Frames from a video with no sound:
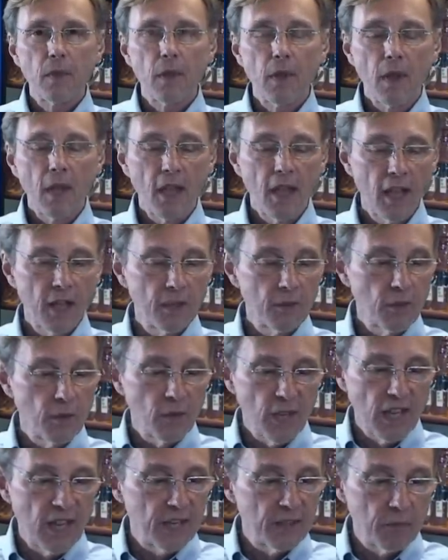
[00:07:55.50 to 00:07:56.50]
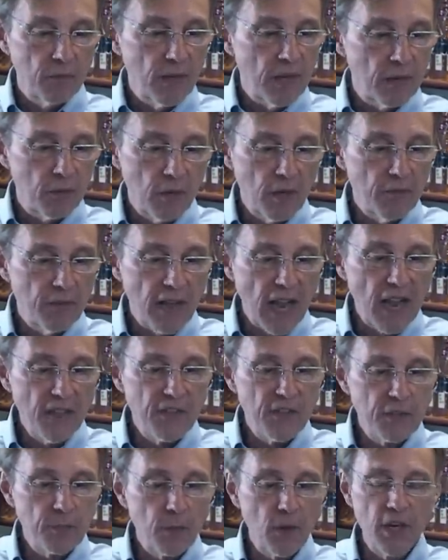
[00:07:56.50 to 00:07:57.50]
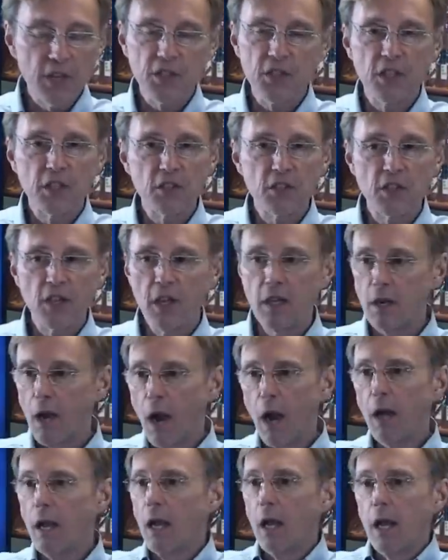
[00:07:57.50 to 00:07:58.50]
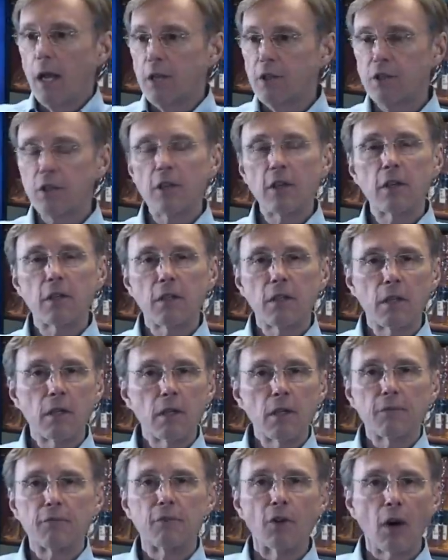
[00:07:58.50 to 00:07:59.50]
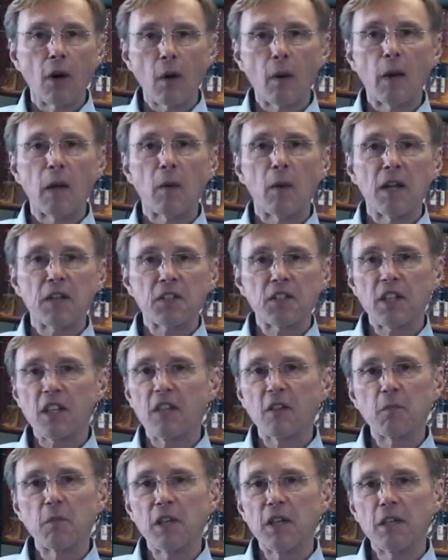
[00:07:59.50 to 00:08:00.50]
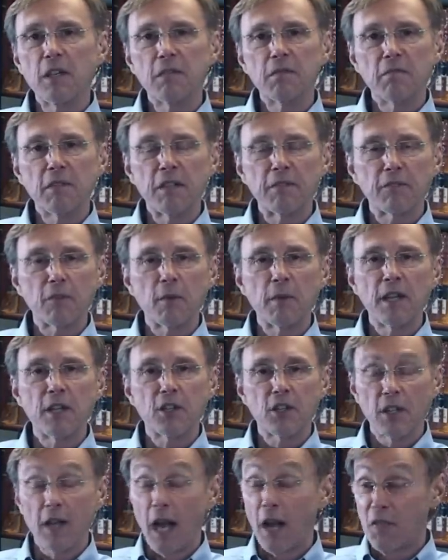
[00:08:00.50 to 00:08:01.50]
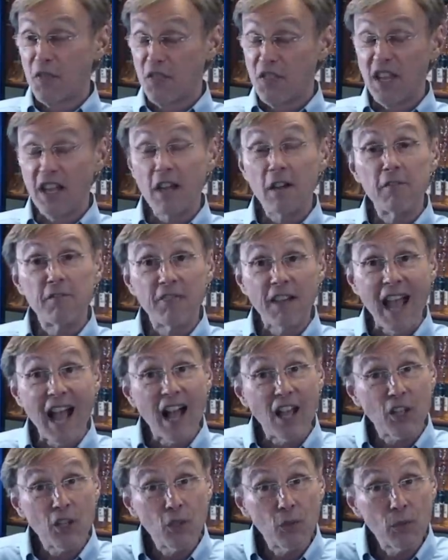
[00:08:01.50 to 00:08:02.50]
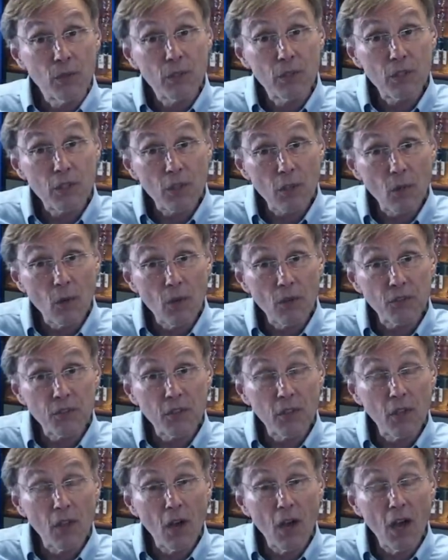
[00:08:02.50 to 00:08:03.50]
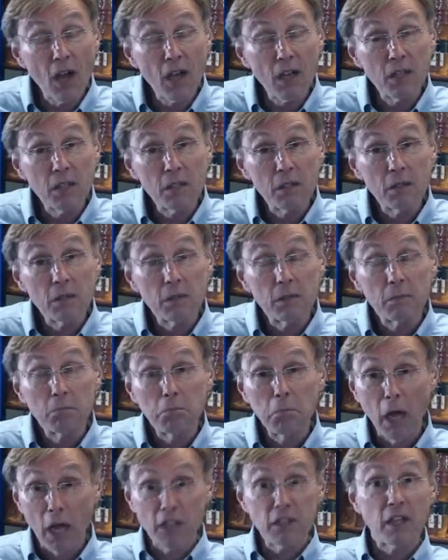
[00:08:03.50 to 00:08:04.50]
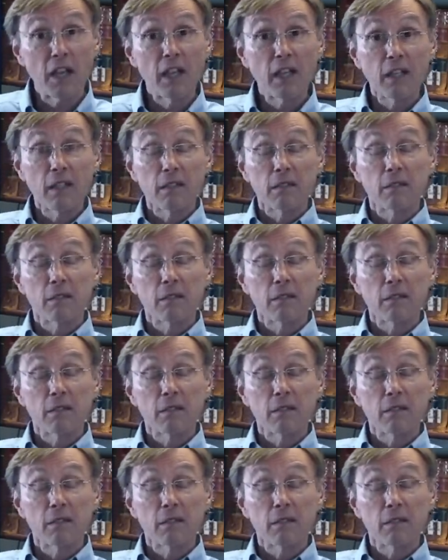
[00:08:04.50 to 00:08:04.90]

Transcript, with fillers: And, and, and we've got this president saying, oh, yeah, sure, you know, if Norway wants to give me information, a thing of value, to quote the law, I'll take it.